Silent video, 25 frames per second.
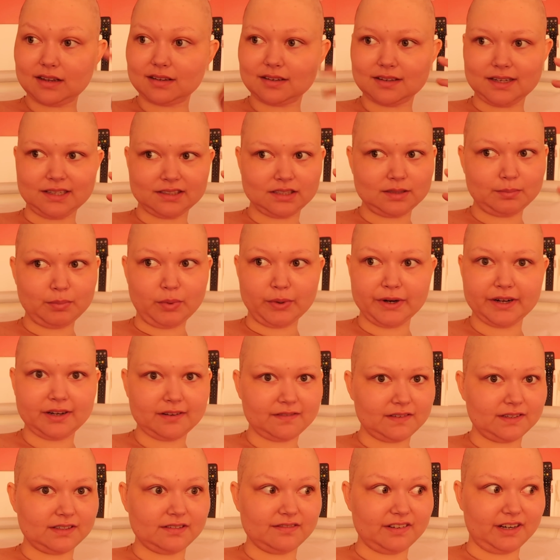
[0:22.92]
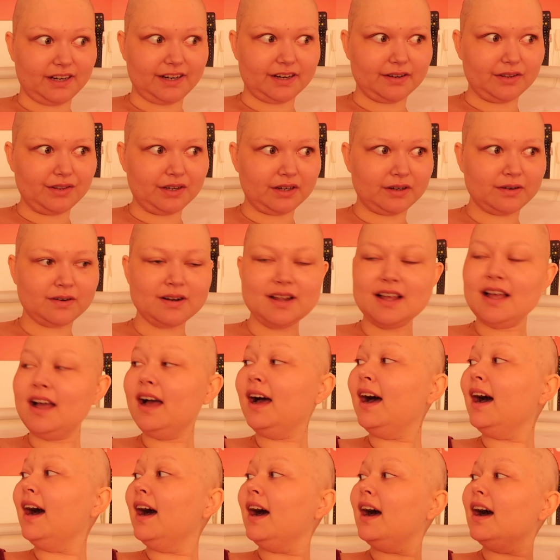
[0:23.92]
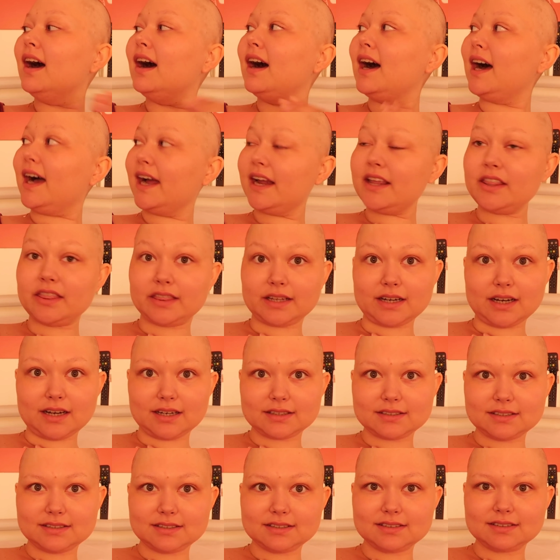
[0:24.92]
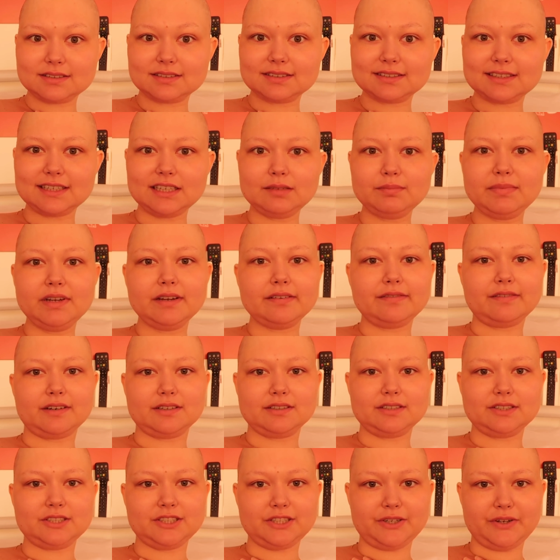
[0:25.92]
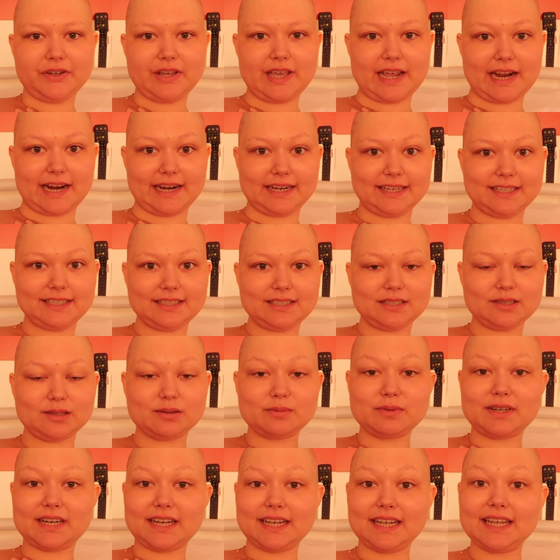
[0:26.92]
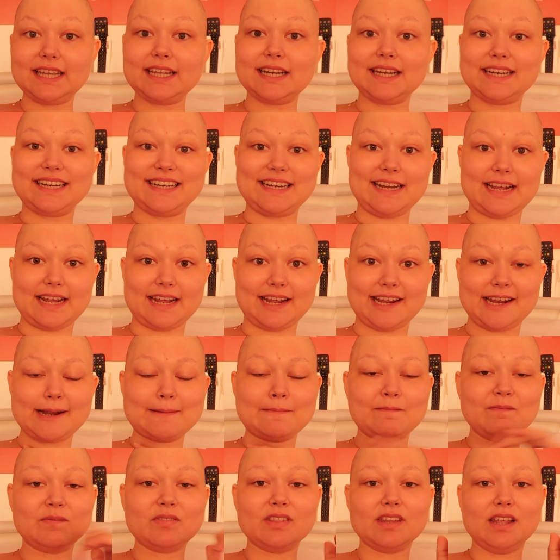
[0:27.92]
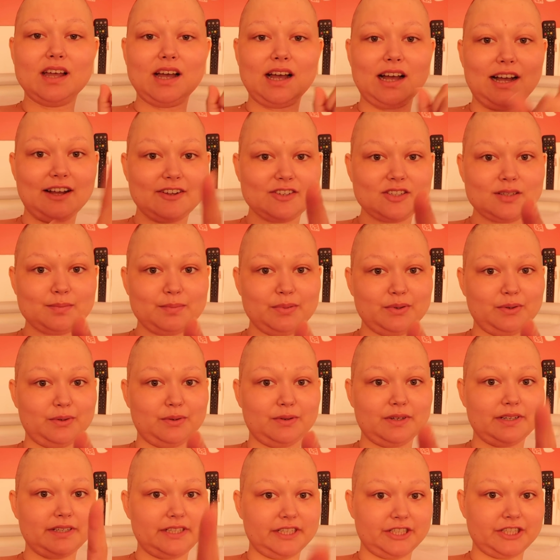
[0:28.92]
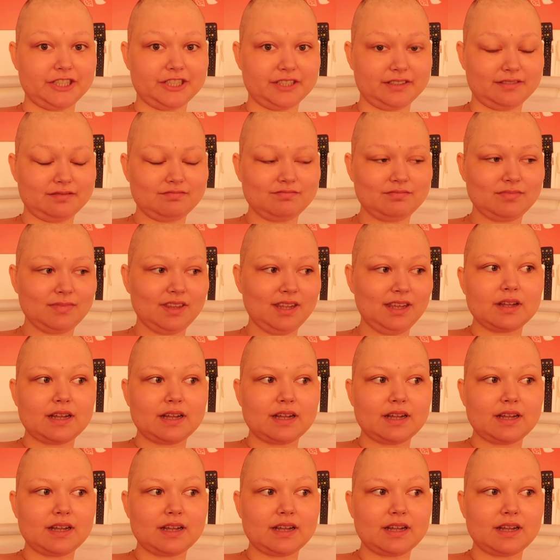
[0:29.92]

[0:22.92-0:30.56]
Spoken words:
Not the point of this video though. I thought it'd be fun to show you guys what I eat in a day, hospital edition.